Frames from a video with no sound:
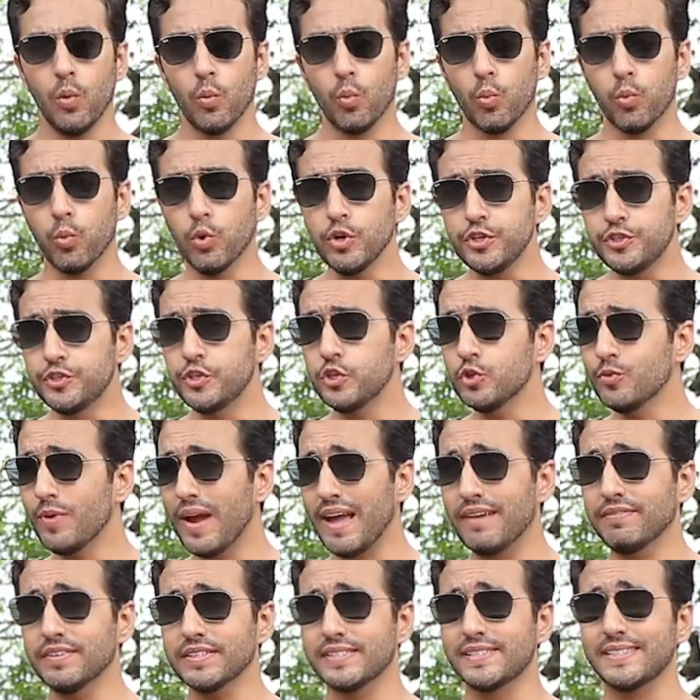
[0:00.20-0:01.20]
Would you
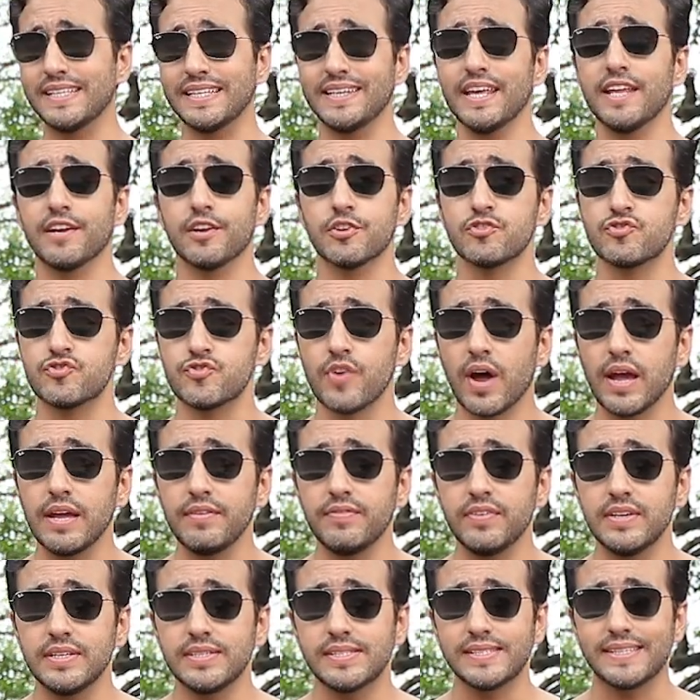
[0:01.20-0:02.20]
ever sit in a
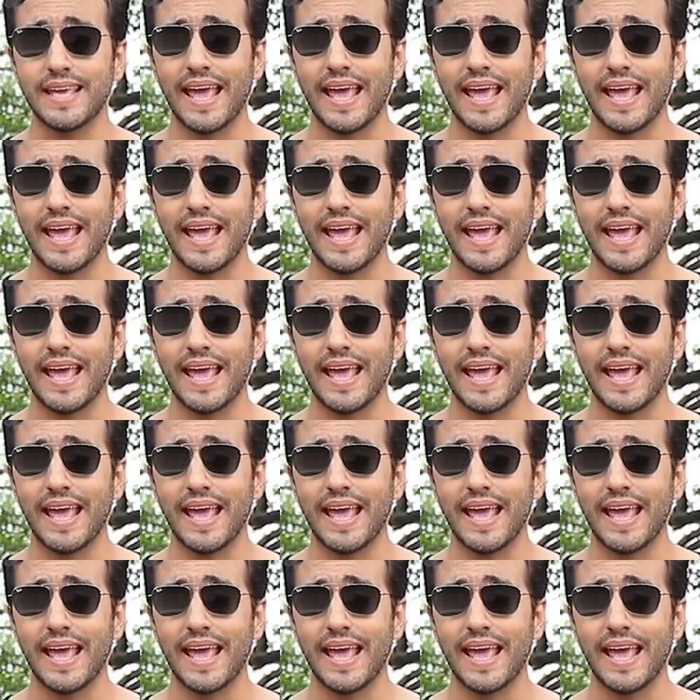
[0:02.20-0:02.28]
driverless